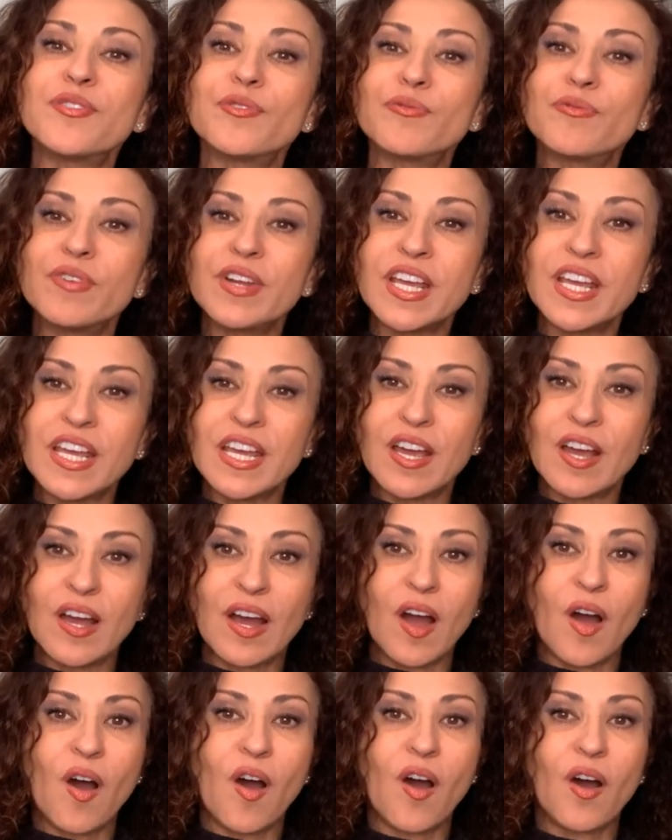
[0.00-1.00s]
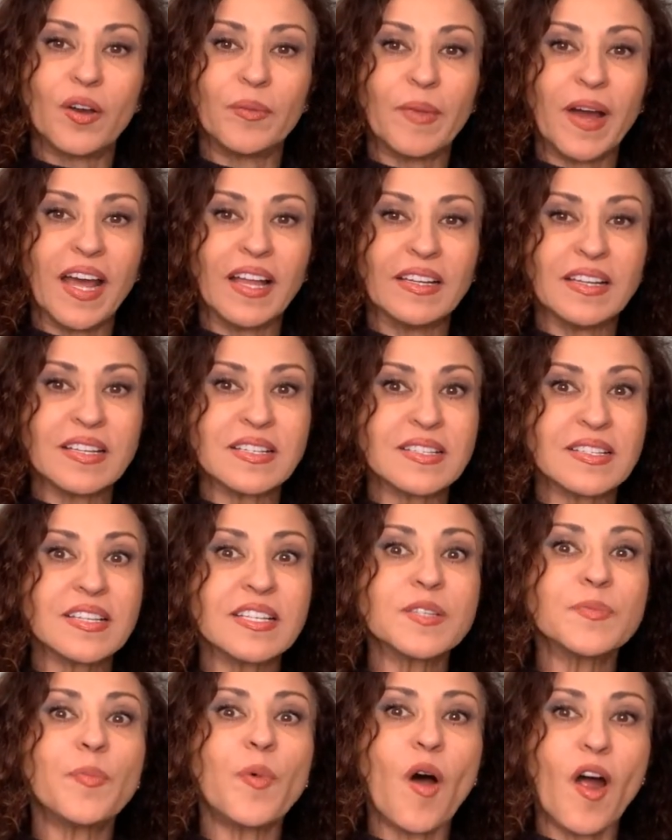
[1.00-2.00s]
three on my list
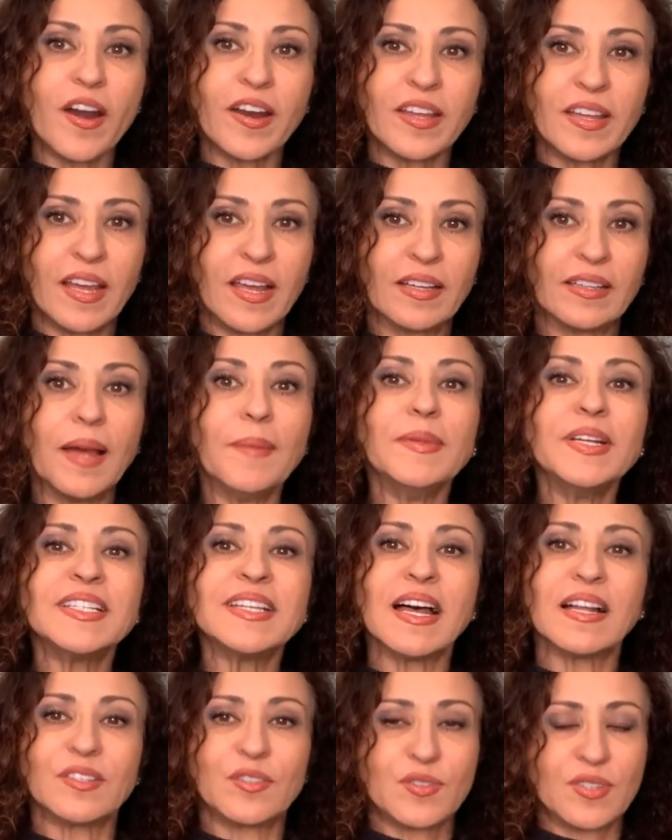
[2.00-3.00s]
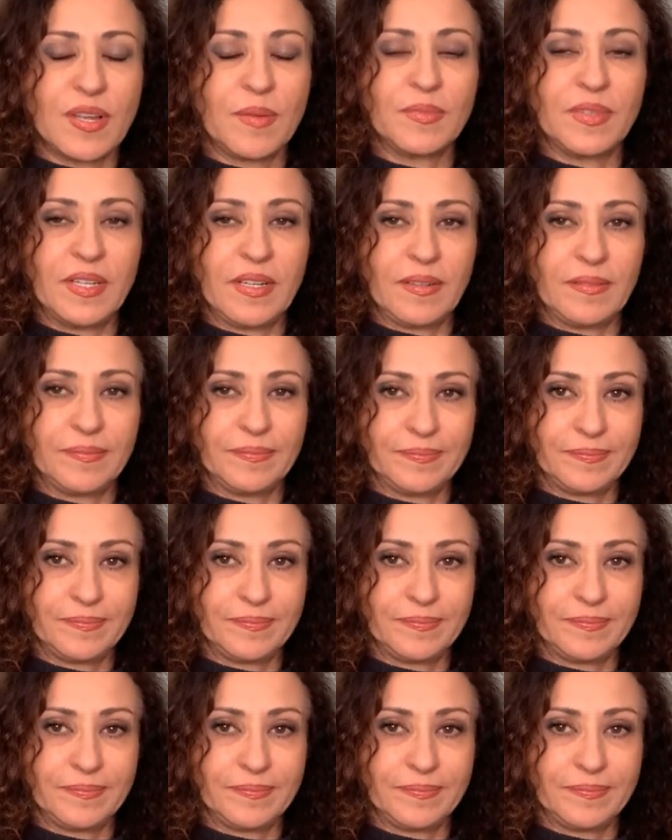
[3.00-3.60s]
is parking. Let me tell you something.